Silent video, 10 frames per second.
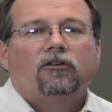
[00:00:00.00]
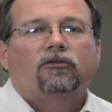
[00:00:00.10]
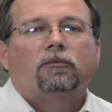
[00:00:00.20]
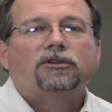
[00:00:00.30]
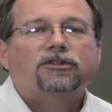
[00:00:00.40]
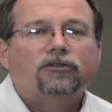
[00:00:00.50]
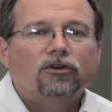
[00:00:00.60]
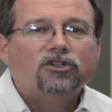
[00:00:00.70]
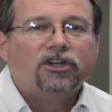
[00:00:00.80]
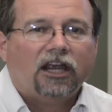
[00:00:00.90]
from a
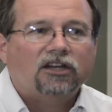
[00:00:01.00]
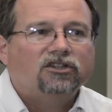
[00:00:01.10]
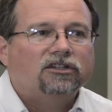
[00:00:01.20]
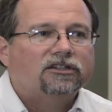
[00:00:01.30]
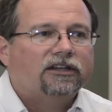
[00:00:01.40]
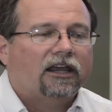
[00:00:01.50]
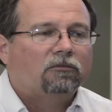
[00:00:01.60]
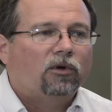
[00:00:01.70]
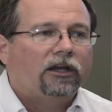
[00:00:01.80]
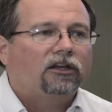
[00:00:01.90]
search engine
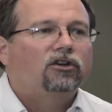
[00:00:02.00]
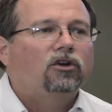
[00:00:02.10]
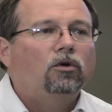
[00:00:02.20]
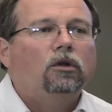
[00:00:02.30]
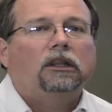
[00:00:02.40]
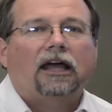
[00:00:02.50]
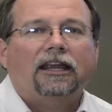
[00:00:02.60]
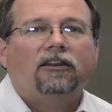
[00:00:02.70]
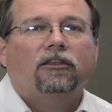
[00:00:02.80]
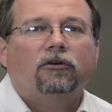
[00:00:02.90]
standpoint. Google
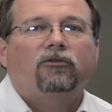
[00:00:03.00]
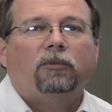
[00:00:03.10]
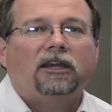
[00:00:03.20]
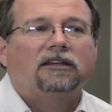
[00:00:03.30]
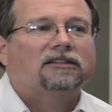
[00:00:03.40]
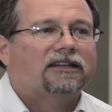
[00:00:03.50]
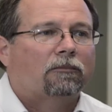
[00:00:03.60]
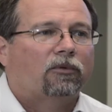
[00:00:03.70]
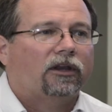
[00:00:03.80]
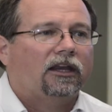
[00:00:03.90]
liked those being
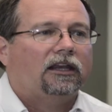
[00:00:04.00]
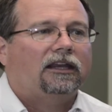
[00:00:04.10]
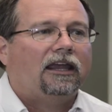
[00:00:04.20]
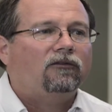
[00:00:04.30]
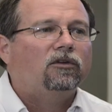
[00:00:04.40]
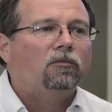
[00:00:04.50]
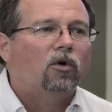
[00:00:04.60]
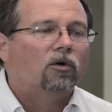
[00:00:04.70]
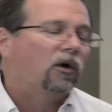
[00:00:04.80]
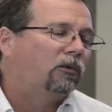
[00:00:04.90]
separate. It gave you
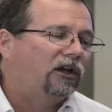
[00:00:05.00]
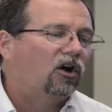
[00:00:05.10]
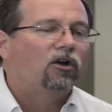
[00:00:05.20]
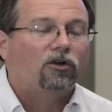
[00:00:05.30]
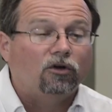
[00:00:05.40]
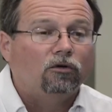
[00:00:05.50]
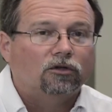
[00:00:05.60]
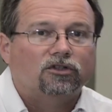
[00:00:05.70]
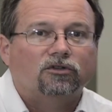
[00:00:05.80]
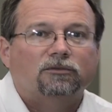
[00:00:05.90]
more what we call
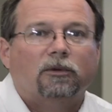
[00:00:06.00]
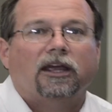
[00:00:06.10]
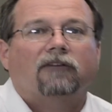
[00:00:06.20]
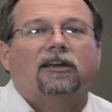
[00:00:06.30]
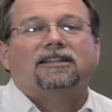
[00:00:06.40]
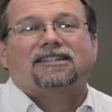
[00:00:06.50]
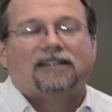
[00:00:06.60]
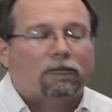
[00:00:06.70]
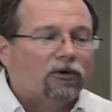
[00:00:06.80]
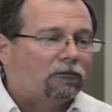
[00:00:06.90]
Google juice by having a
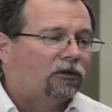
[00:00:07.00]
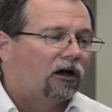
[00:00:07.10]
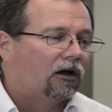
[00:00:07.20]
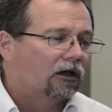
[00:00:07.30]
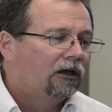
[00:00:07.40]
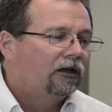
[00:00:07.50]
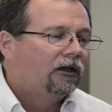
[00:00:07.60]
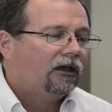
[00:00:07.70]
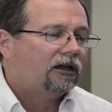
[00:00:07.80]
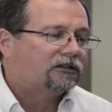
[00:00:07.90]
separate blog
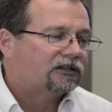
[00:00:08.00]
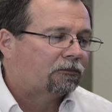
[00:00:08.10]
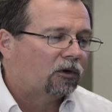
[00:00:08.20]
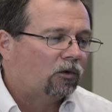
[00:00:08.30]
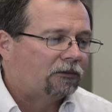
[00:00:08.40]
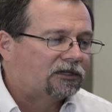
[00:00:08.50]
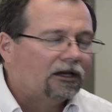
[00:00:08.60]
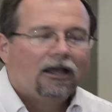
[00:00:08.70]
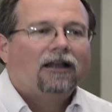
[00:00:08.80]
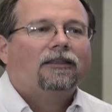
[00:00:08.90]
and a separate website.